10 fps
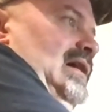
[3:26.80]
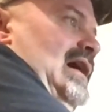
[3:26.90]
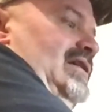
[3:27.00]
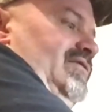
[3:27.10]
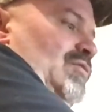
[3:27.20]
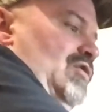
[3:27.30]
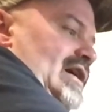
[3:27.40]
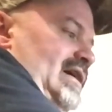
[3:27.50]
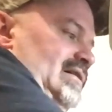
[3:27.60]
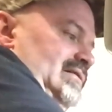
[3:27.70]
out of the
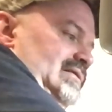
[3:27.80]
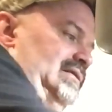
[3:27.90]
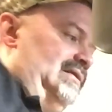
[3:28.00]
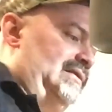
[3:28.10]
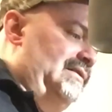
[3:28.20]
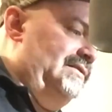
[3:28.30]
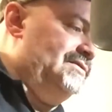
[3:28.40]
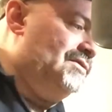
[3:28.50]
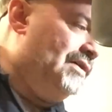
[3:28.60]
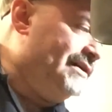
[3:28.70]
way
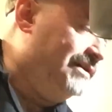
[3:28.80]
so I